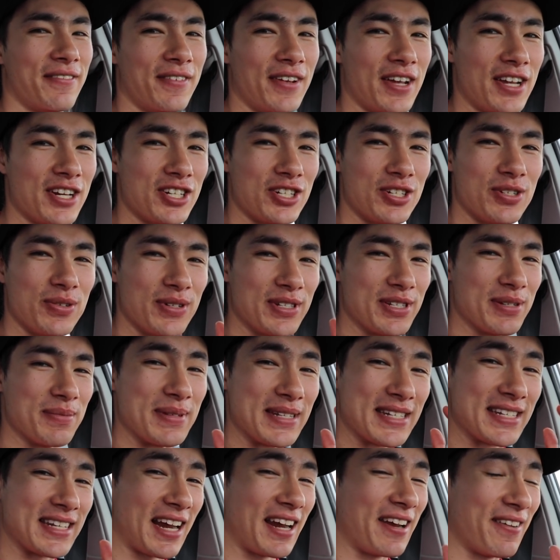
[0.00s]
fish, doing some
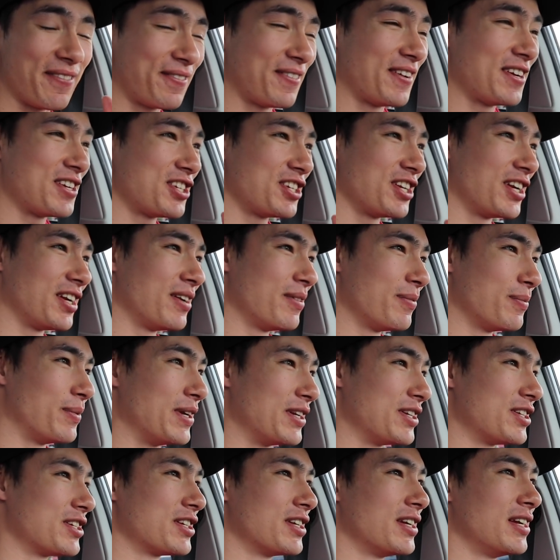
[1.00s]
sight fishing,
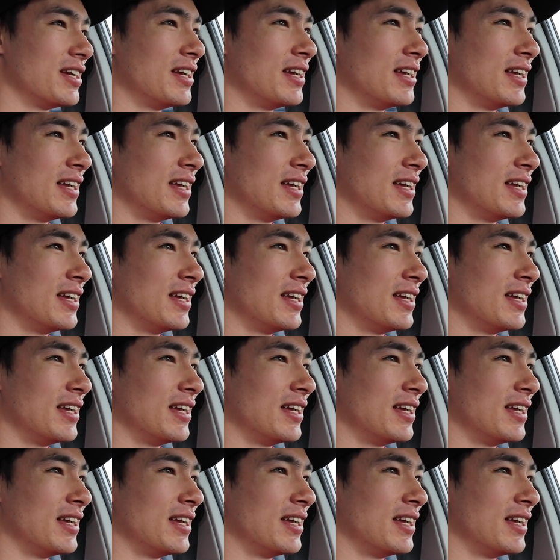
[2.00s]
which